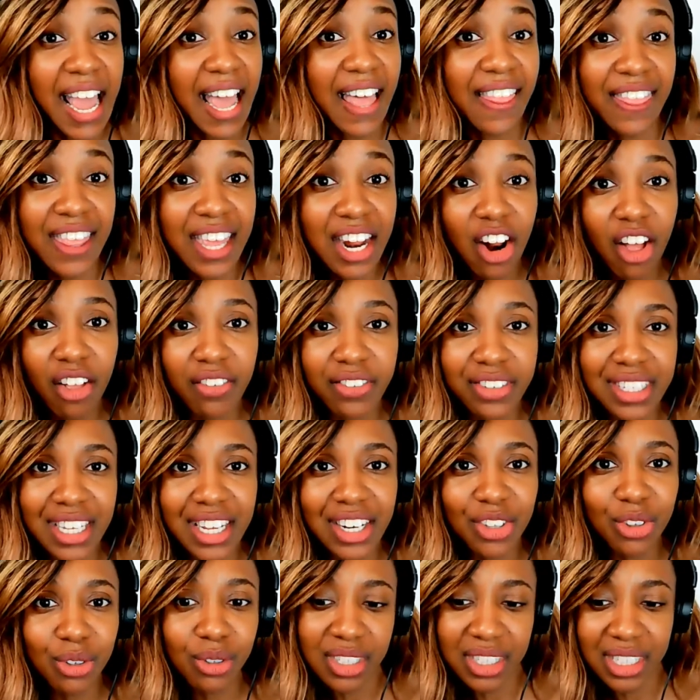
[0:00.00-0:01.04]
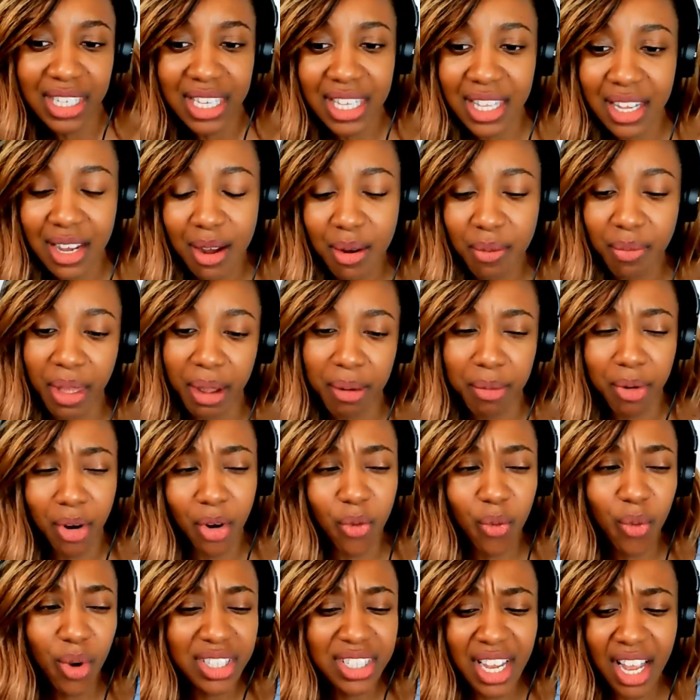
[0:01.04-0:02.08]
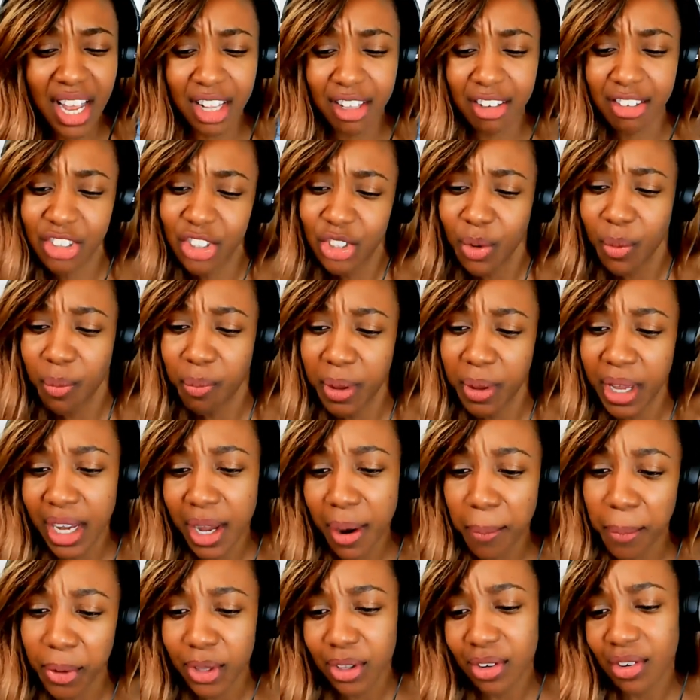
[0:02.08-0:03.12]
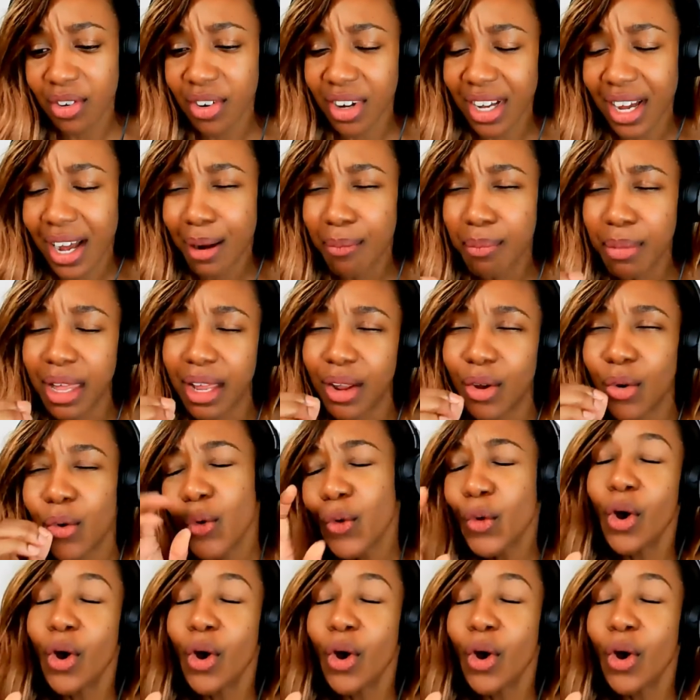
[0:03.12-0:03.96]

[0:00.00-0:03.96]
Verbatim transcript: And then all of a sudden you'll see them like my one toddler, she'll pick up her little cup and